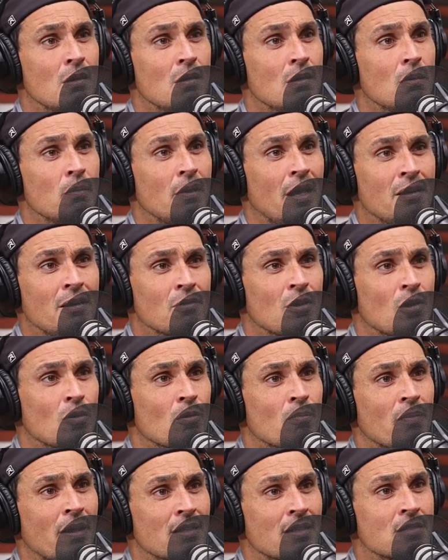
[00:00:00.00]
I mean, I don't know
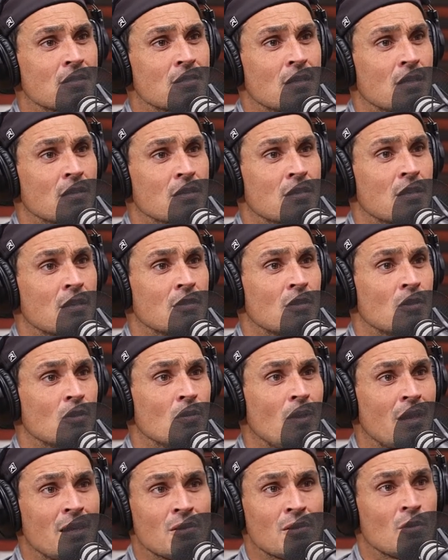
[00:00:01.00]
what my son can
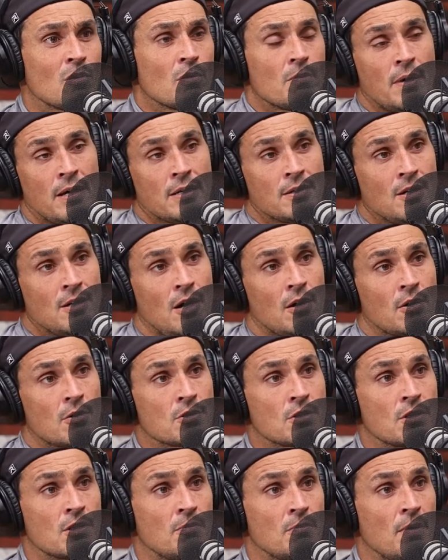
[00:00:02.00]
do. I don't know what my
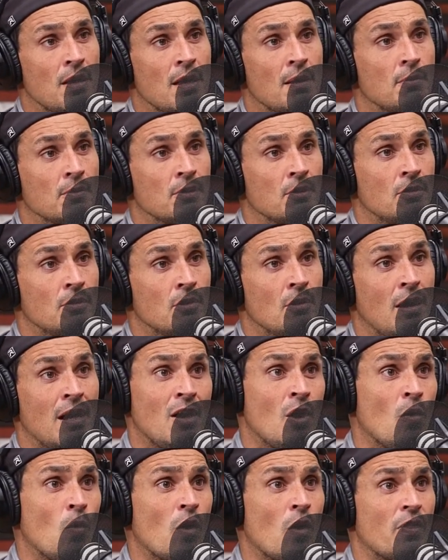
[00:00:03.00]
daughter's going to be able to do. I
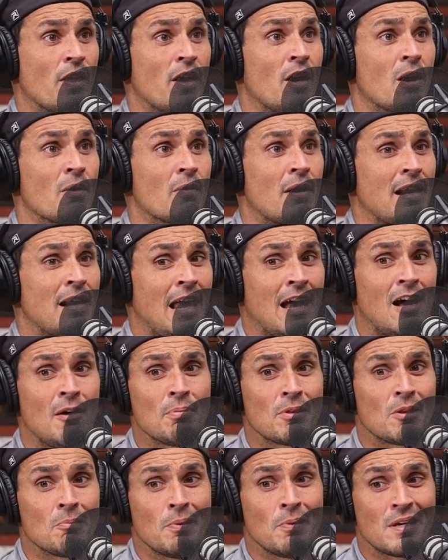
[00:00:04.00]
know what they are right now,
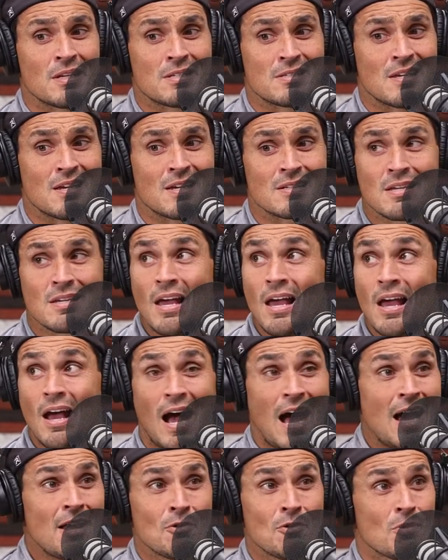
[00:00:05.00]
but the biggest thing is
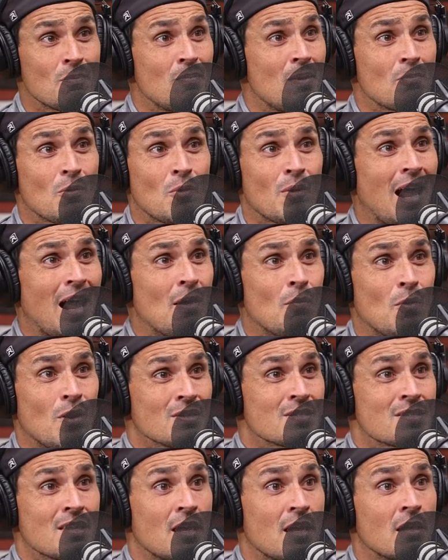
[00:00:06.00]
I don't remember what I
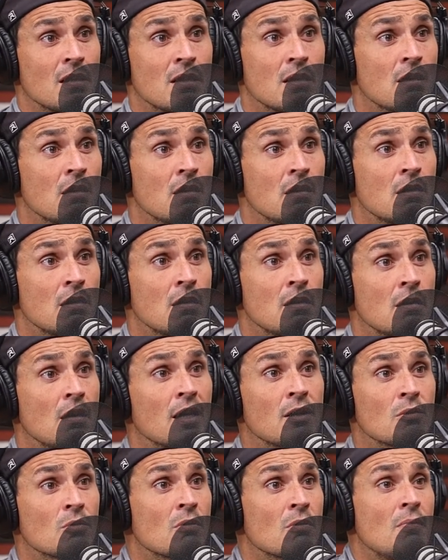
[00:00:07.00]
was then. I
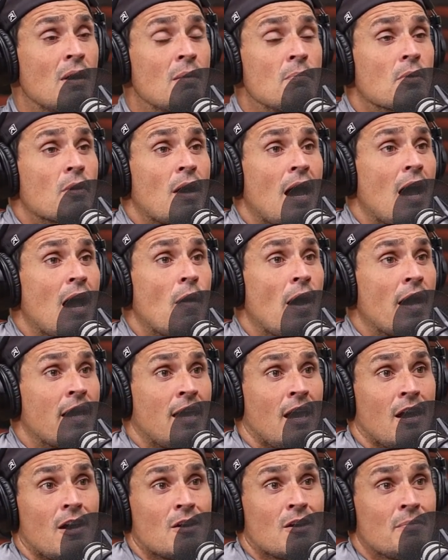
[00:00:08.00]
don't remember how I
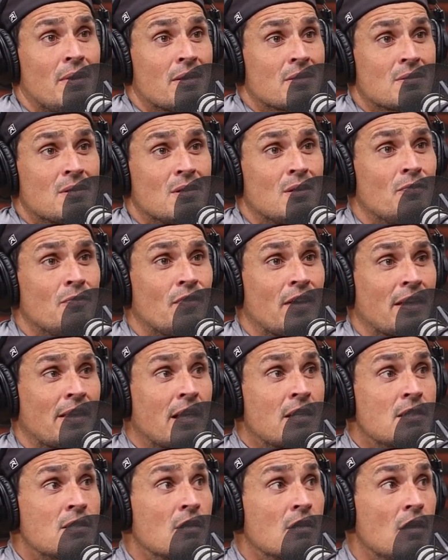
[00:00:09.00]
carried myself. Like
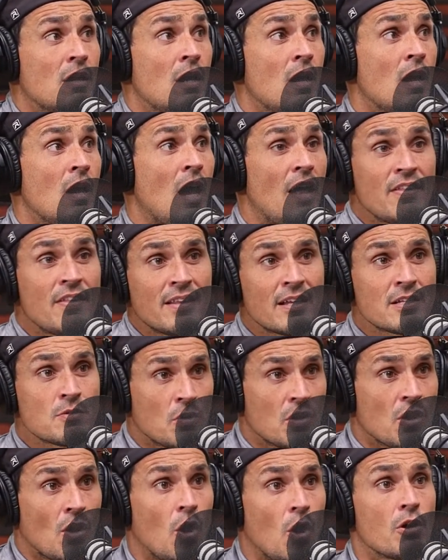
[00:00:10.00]
I think that's
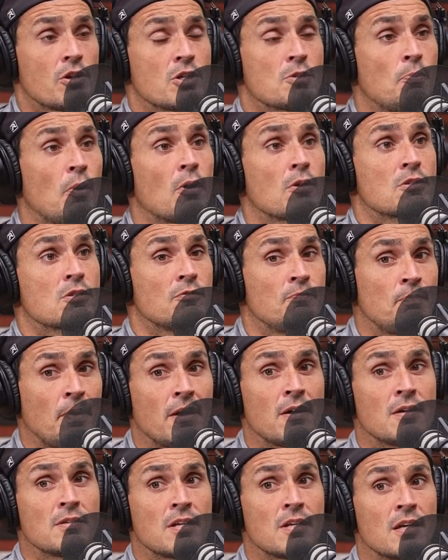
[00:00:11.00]
one of the hardest parts of
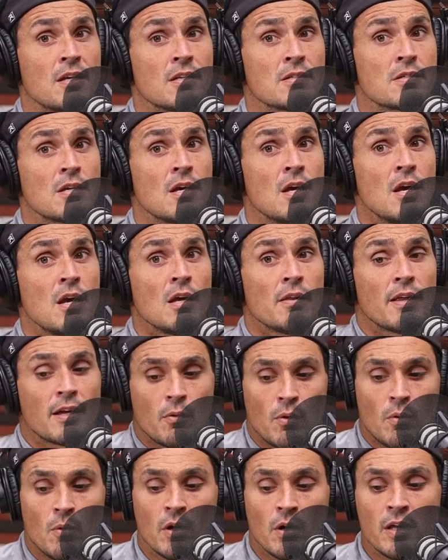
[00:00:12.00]
parenting is like
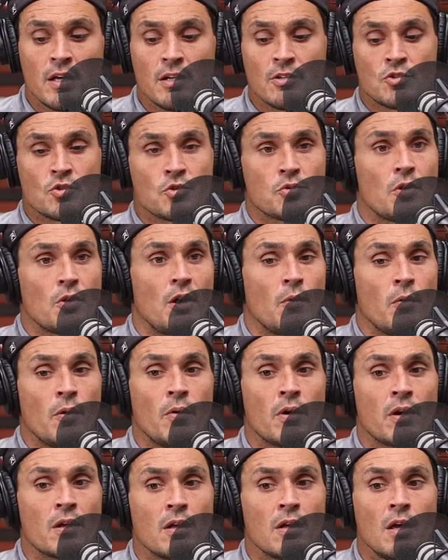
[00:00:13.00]
we want
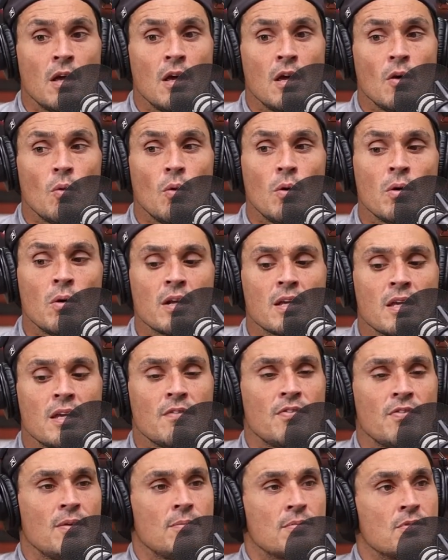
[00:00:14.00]
to
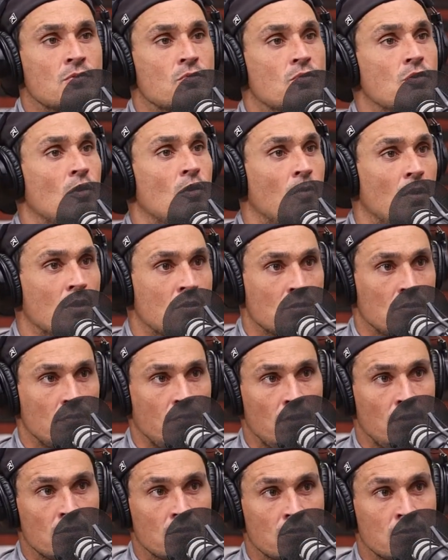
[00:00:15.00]
give them so much of
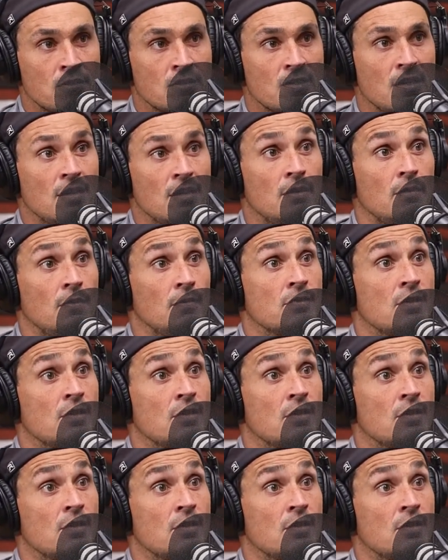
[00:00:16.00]
ourselves